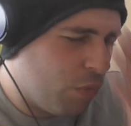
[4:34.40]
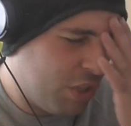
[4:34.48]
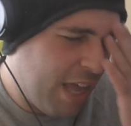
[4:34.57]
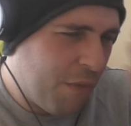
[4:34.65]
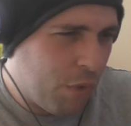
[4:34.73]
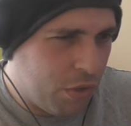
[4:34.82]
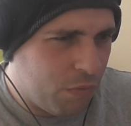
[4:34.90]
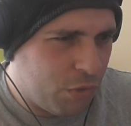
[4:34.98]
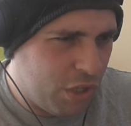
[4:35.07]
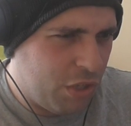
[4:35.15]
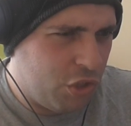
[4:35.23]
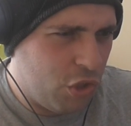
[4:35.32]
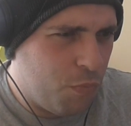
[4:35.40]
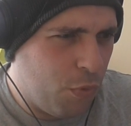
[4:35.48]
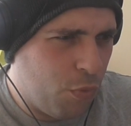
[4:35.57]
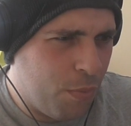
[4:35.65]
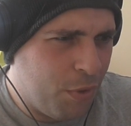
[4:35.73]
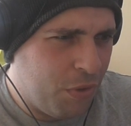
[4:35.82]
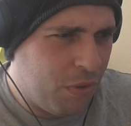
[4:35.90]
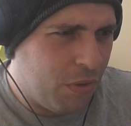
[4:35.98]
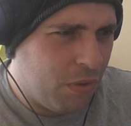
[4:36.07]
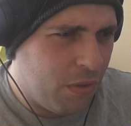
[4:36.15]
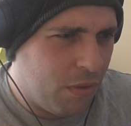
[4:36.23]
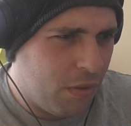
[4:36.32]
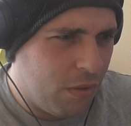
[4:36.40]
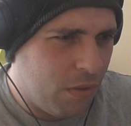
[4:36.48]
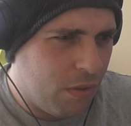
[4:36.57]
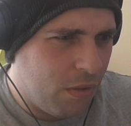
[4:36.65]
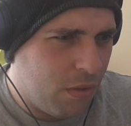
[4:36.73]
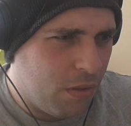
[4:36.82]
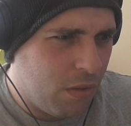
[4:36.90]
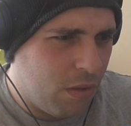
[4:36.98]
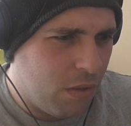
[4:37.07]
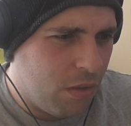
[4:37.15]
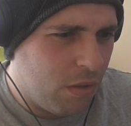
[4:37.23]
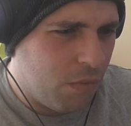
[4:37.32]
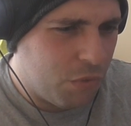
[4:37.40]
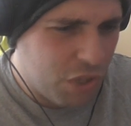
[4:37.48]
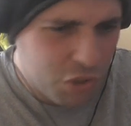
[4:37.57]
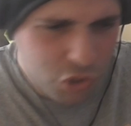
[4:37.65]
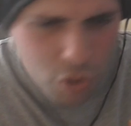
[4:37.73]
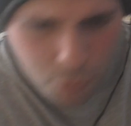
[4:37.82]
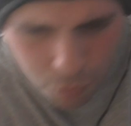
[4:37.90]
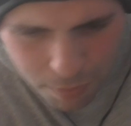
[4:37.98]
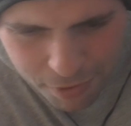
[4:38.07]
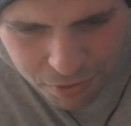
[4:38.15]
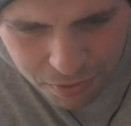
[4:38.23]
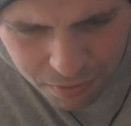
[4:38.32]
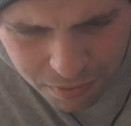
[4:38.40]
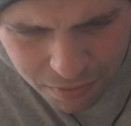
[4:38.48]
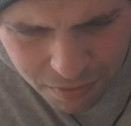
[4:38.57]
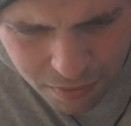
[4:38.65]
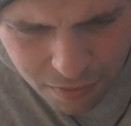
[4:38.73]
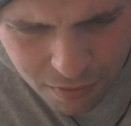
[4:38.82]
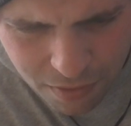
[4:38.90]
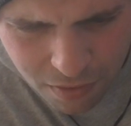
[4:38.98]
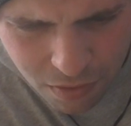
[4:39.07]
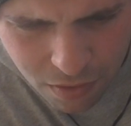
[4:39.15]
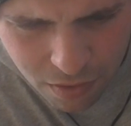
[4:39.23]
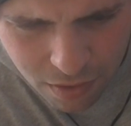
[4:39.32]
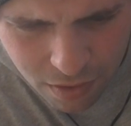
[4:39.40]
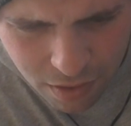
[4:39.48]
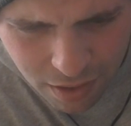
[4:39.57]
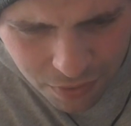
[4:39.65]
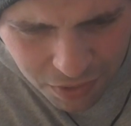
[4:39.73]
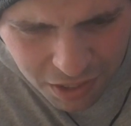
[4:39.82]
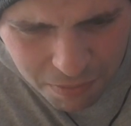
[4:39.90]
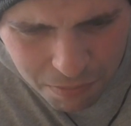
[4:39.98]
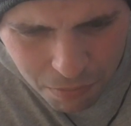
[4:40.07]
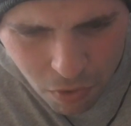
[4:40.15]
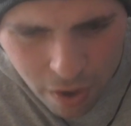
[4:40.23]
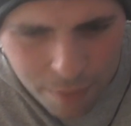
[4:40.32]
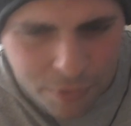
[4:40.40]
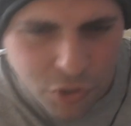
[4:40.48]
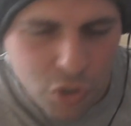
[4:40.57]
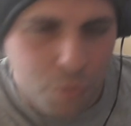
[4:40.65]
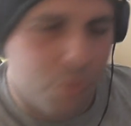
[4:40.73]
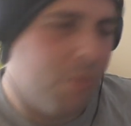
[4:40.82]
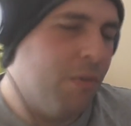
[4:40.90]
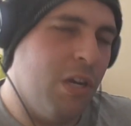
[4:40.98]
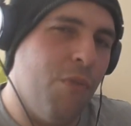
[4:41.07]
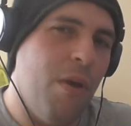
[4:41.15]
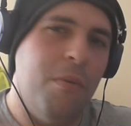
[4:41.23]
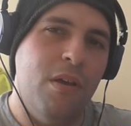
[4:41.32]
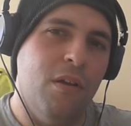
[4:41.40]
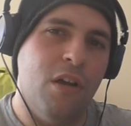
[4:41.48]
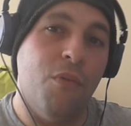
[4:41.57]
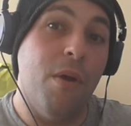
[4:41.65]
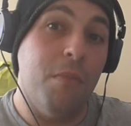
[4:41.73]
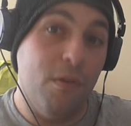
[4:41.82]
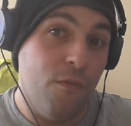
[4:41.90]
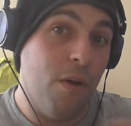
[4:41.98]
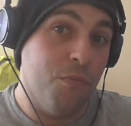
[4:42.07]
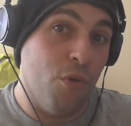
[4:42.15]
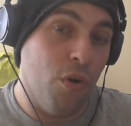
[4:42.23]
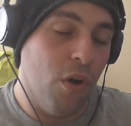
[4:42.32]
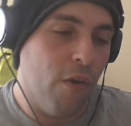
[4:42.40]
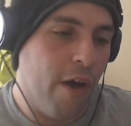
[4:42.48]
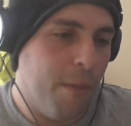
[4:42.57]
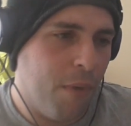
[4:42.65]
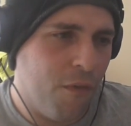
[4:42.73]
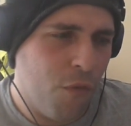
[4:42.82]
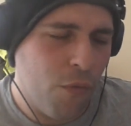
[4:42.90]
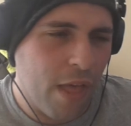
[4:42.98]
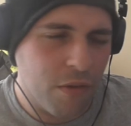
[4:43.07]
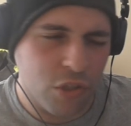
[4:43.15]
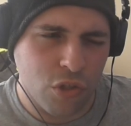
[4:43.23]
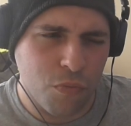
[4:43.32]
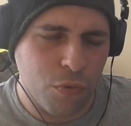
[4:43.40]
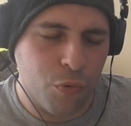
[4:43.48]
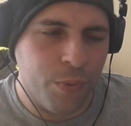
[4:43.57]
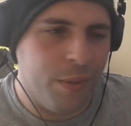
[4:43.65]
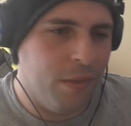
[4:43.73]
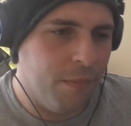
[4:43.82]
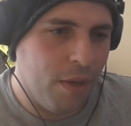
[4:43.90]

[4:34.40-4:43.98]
Was that one? Was that Superwoman? Was that Superwoman? I think it might have been Superwoman. Correct me if I'm wrong. All right, I thought that was Superwoman.